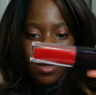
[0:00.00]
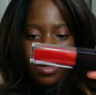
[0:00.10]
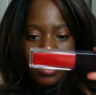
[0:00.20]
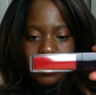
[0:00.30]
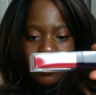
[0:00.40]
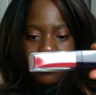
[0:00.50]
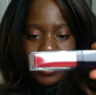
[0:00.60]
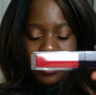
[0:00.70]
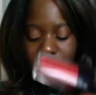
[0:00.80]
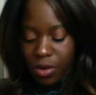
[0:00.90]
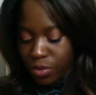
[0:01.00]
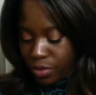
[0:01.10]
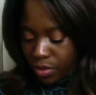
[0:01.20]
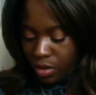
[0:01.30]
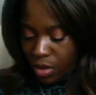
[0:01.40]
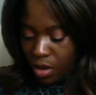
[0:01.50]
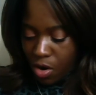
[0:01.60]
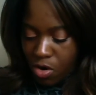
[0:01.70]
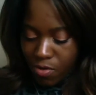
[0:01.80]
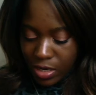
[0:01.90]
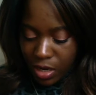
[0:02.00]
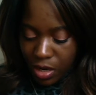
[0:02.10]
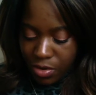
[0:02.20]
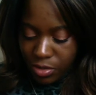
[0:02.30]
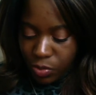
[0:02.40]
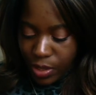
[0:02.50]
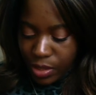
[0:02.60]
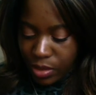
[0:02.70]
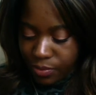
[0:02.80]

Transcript: That's a red colour as well.